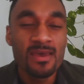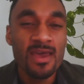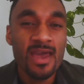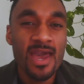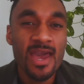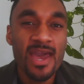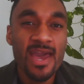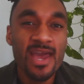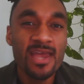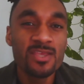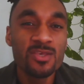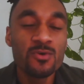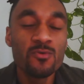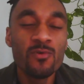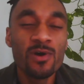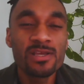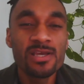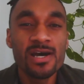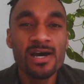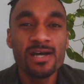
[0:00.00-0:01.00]
And you
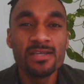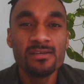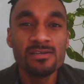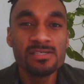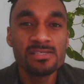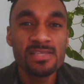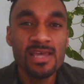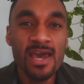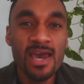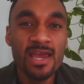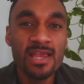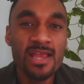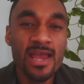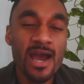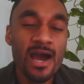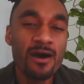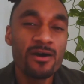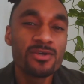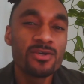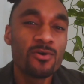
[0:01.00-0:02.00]
want to understand
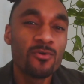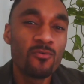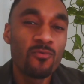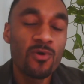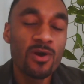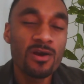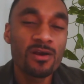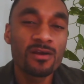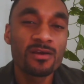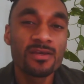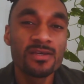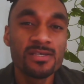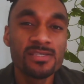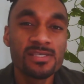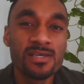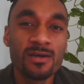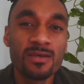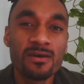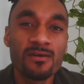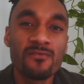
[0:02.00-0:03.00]
how your work is
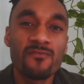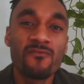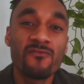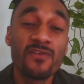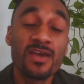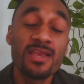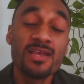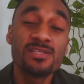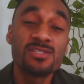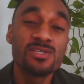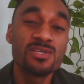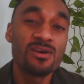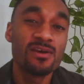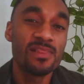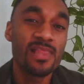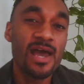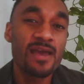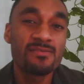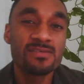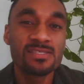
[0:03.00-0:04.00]
going to fit into your
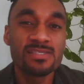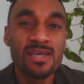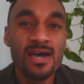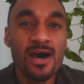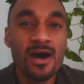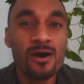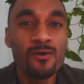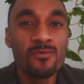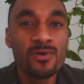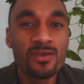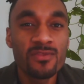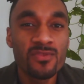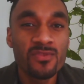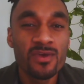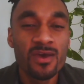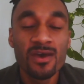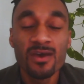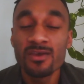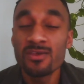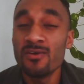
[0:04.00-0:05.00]
lifestyle with
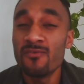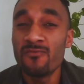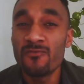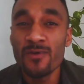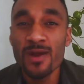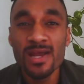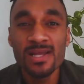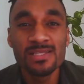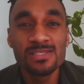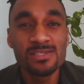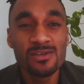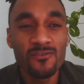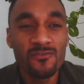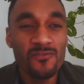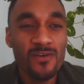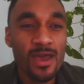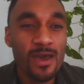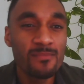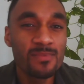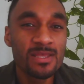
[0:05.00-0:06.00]
your friends, your
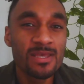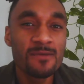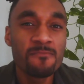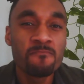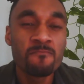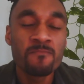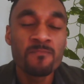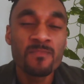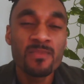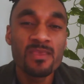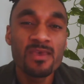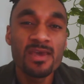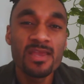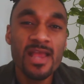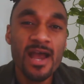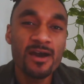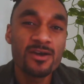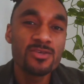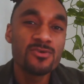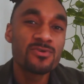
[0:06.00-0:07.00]
family,
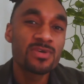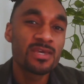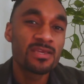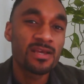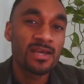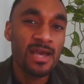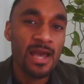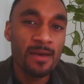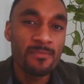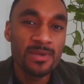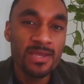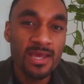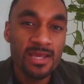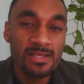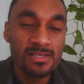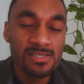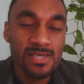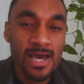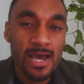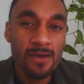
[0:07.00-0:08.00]
and how you can
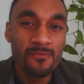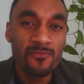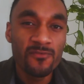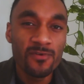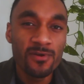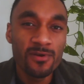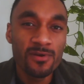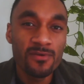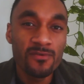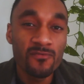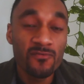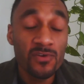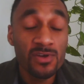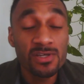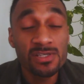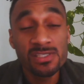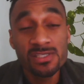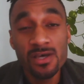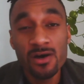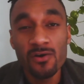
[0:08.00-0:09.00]
accommodate time for
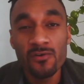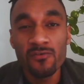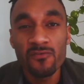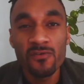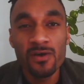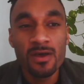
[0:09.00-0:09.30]
yourself.